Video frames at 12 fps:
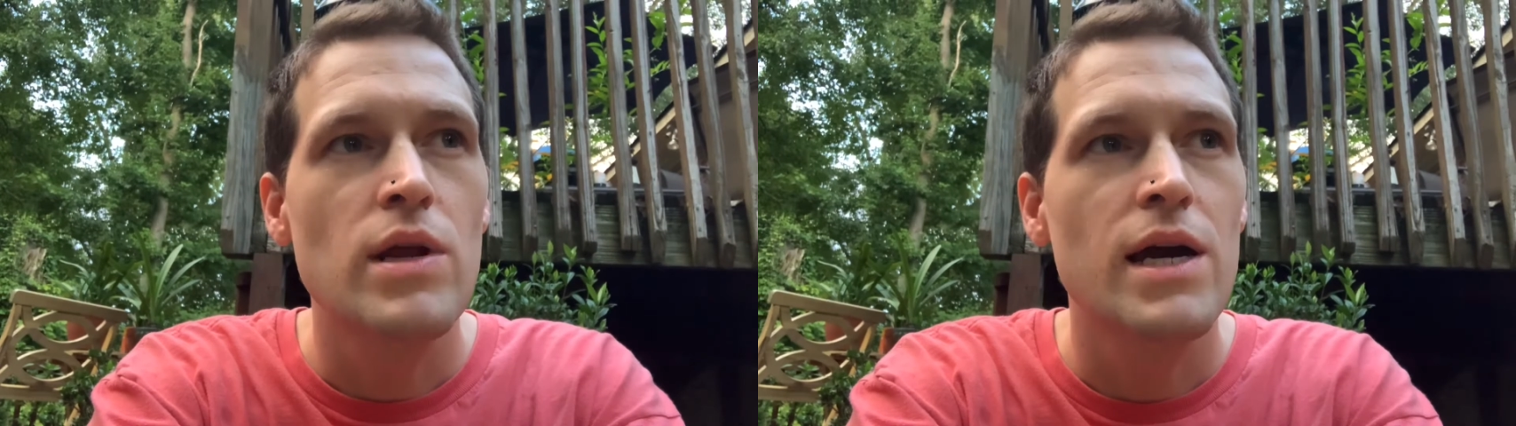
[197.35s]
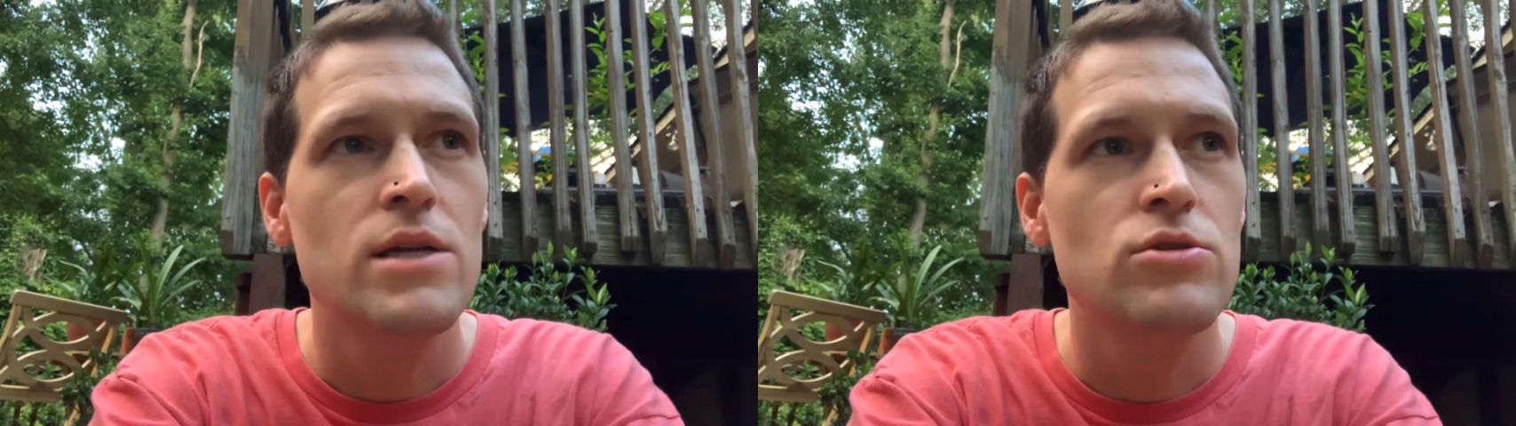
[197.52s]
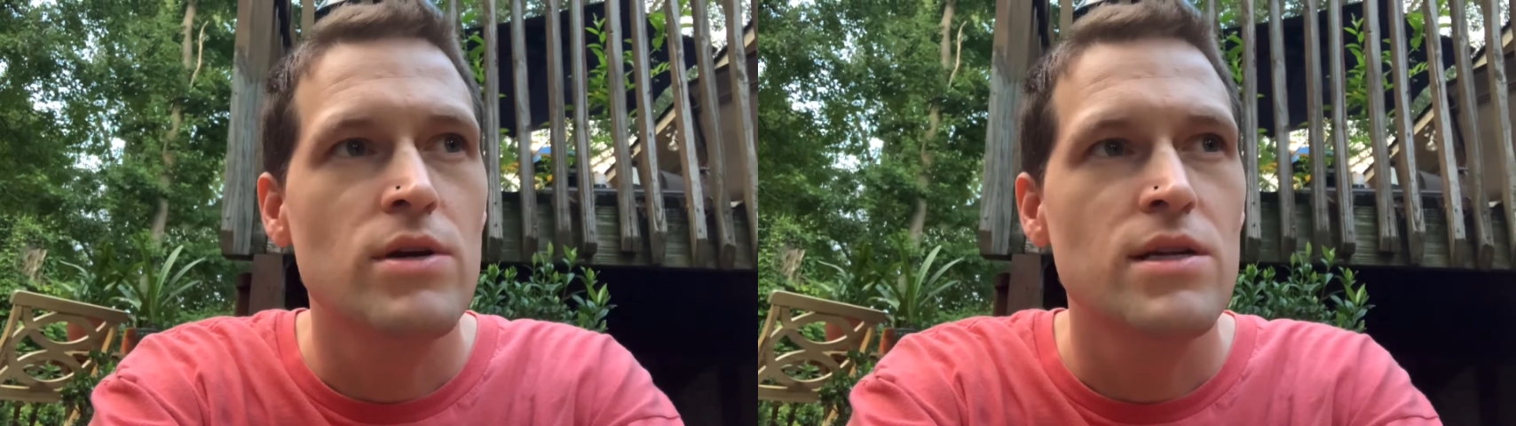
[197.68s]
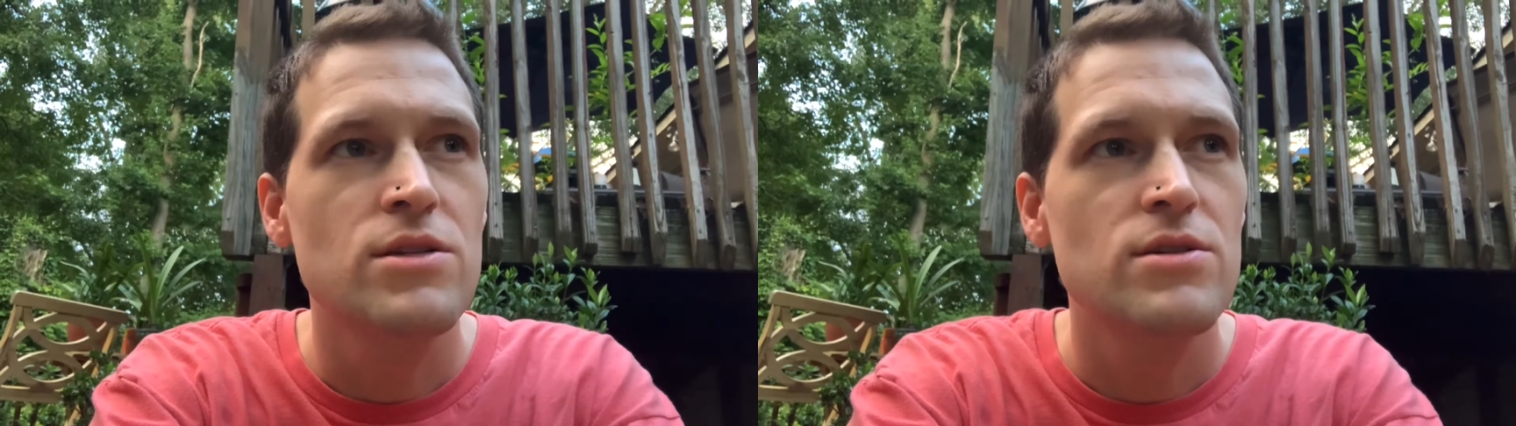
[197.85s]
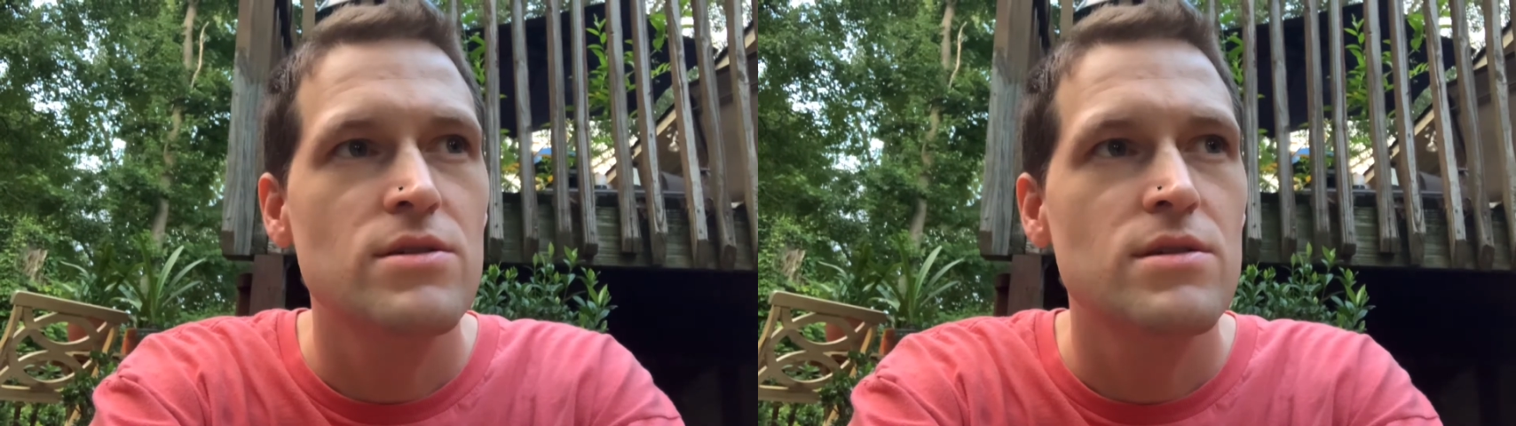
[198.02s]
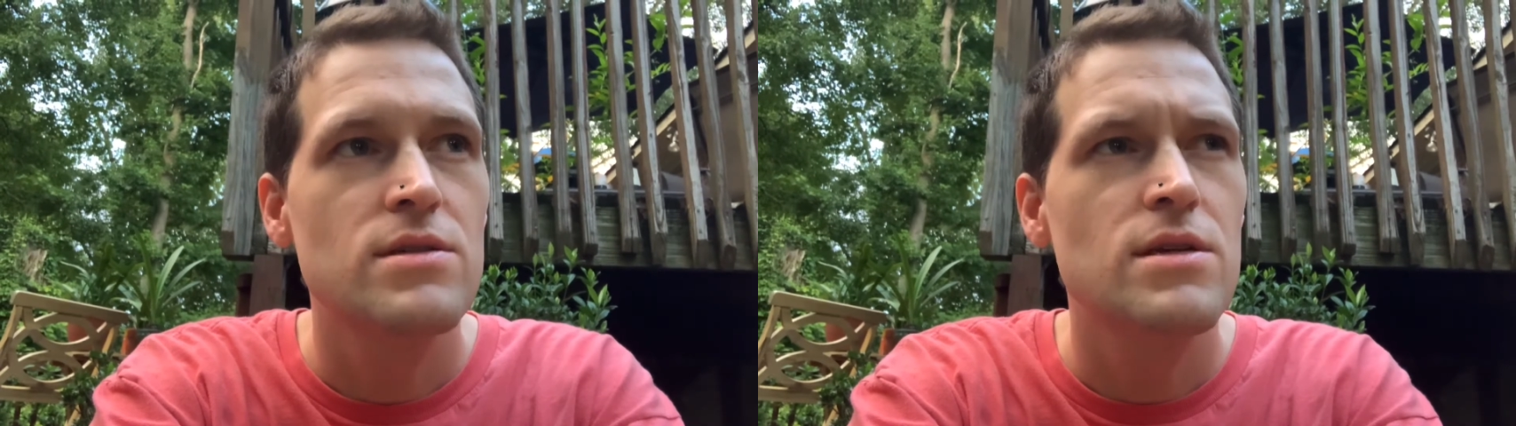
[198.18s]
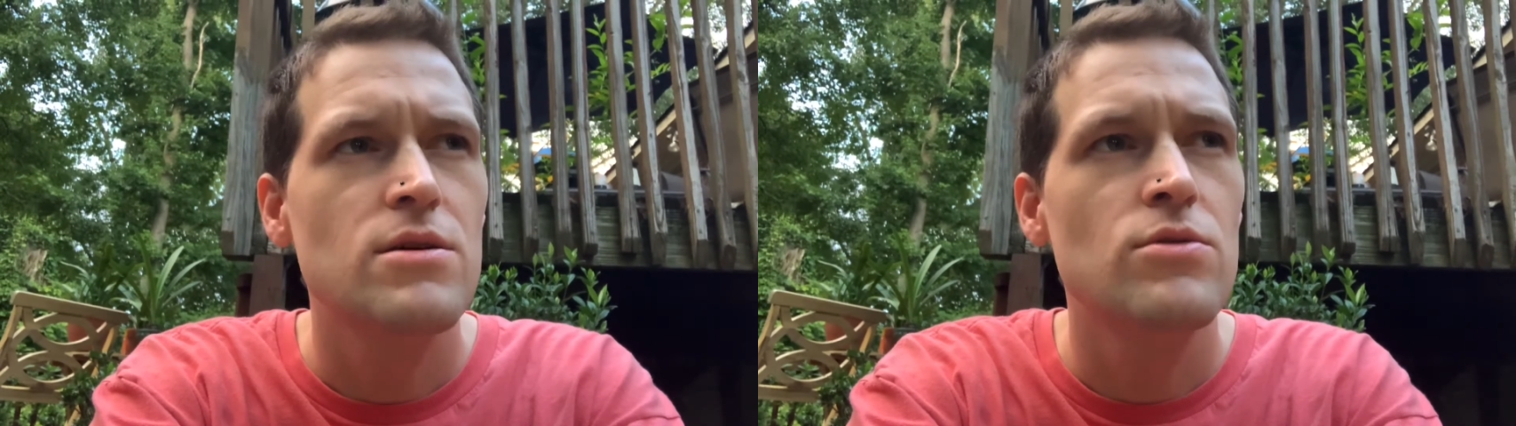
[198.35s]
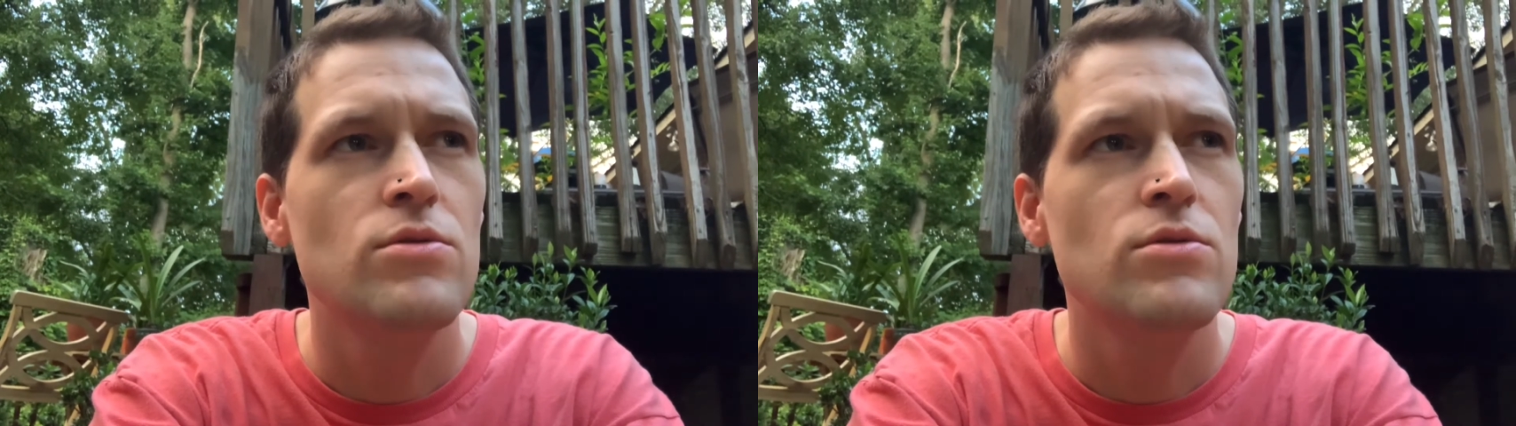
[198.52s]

hydrangeas,